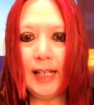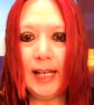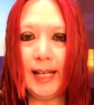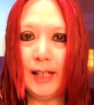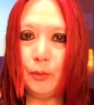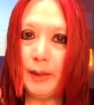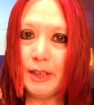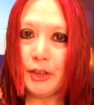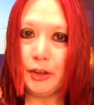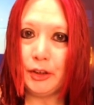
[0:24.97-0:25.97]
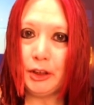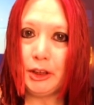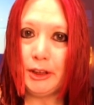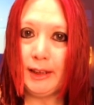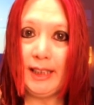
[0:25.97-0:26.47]
and
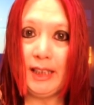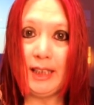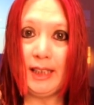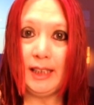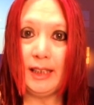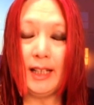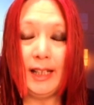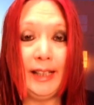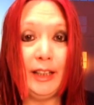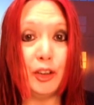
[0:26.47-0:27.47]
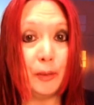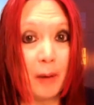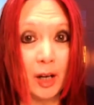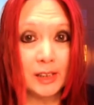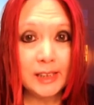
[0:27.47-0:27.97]
research the either
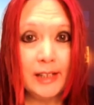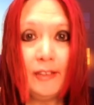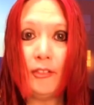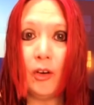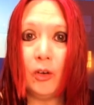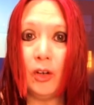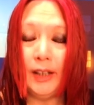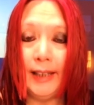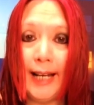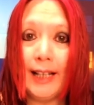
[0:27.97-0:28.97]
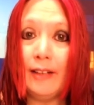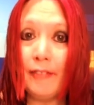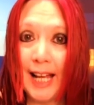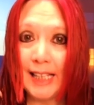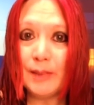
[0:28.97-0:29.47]
positive or negative
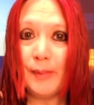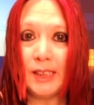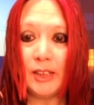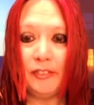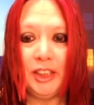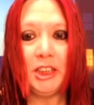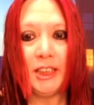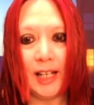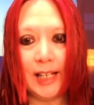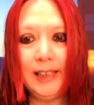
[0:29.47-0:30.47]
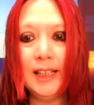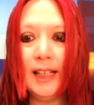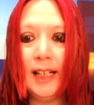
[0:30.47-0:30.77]
aspects of each sign.